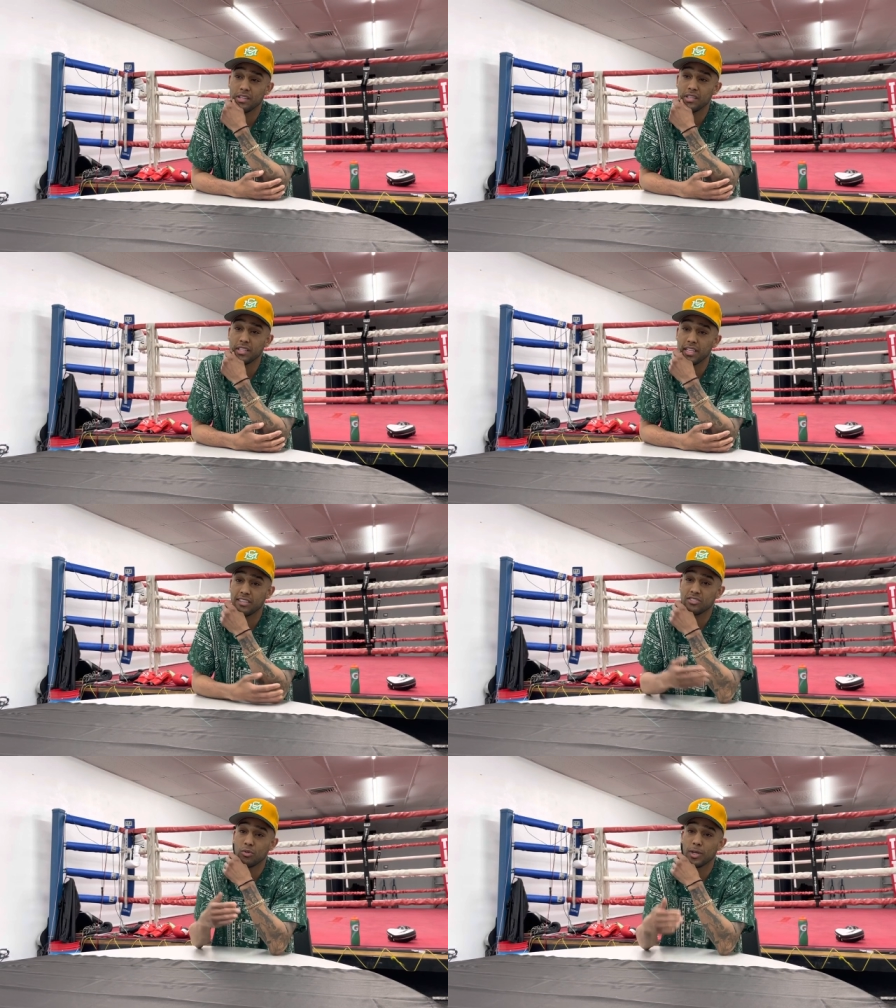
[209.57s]
Wow. Yeah,
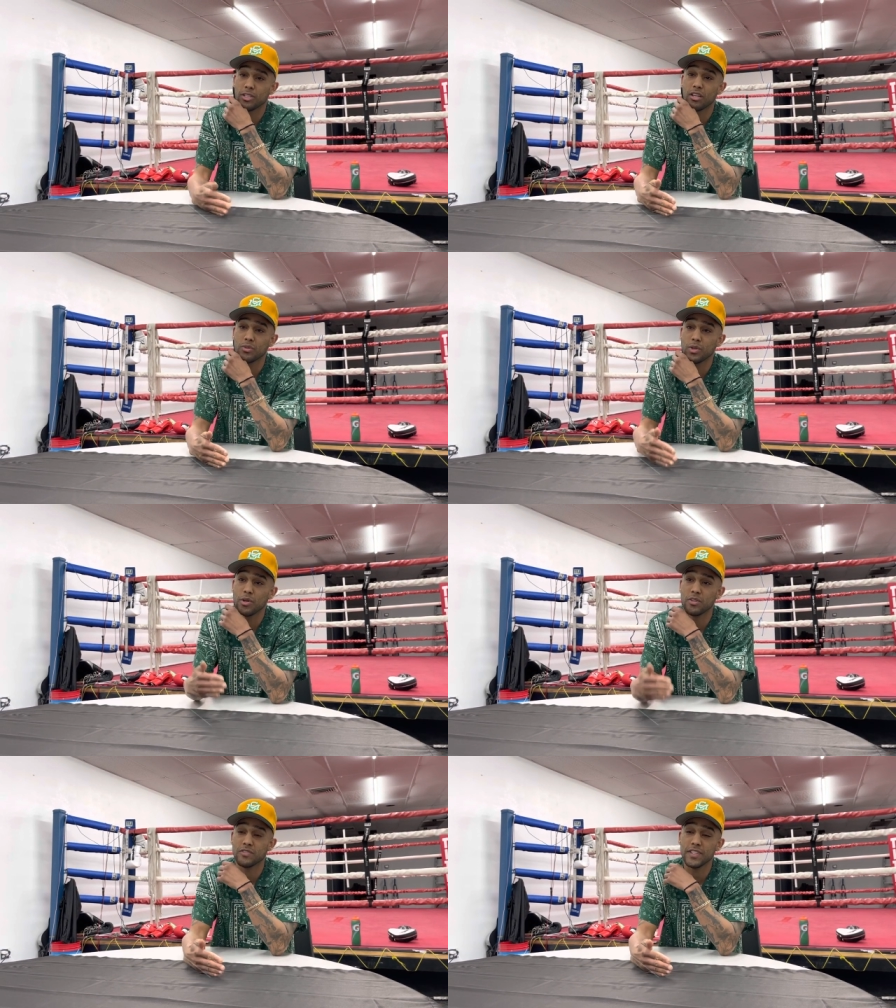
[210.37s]
so my Tata, when I
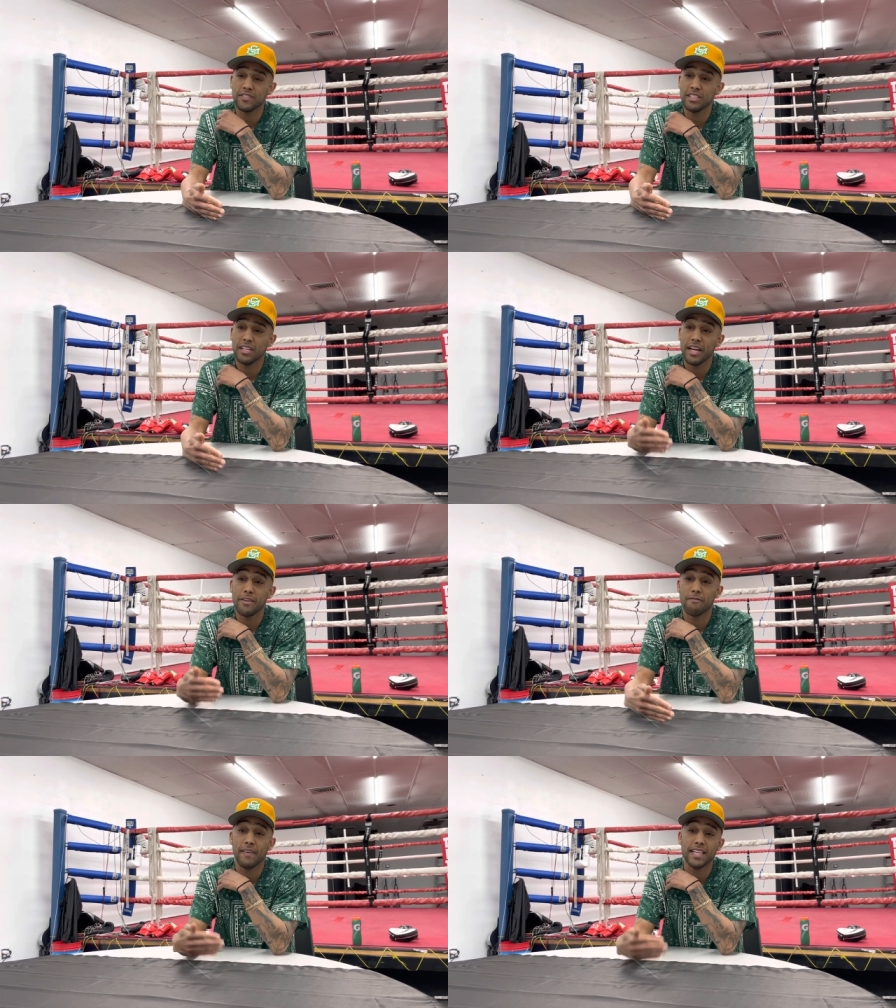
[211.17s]
was 15, I
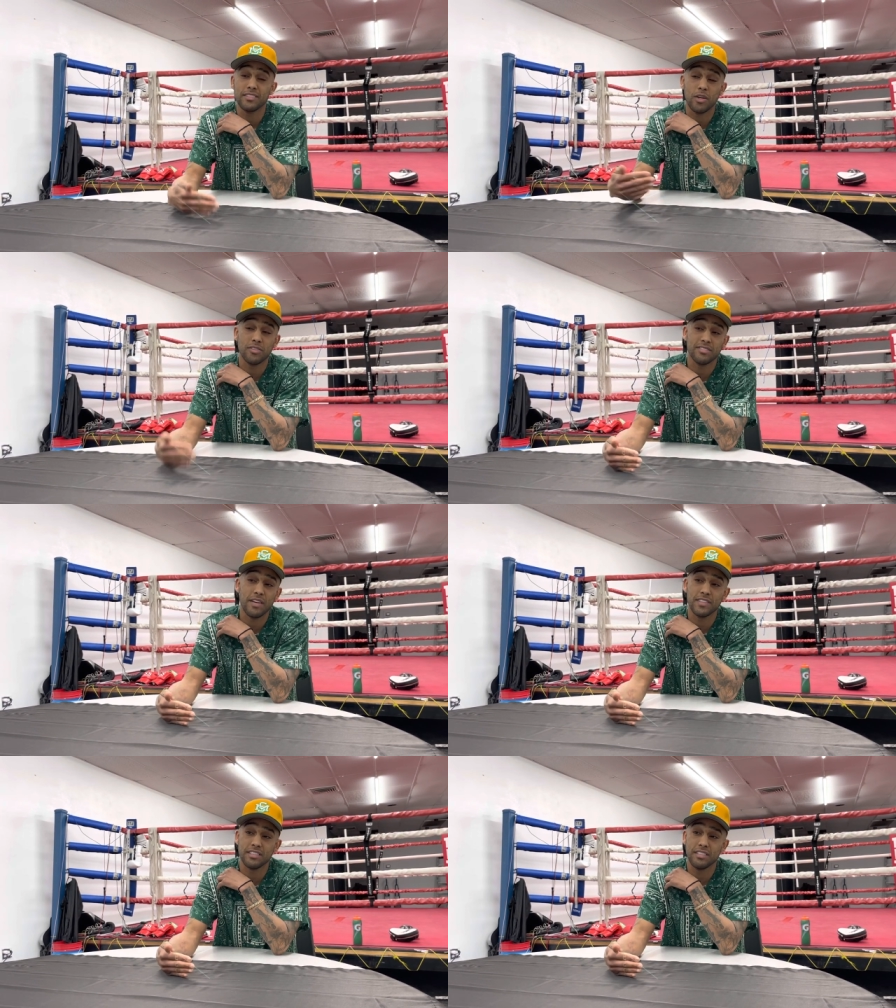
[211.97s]
didn't fight till I was
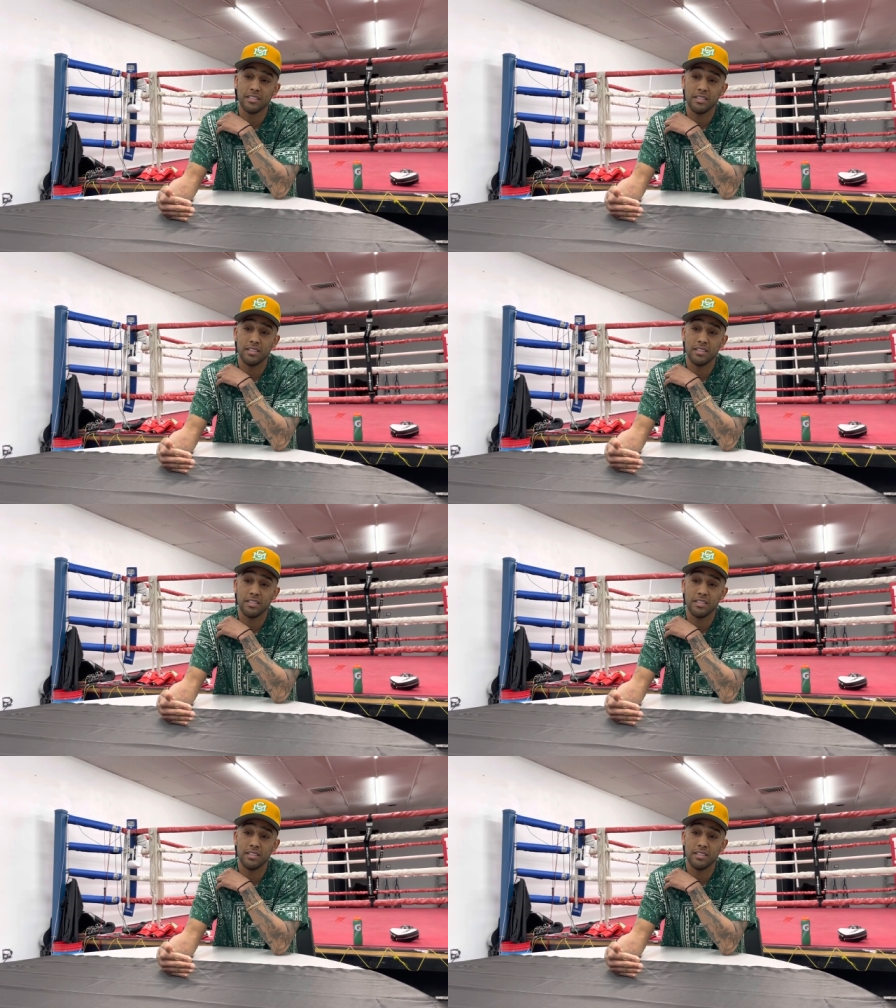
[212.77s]
17.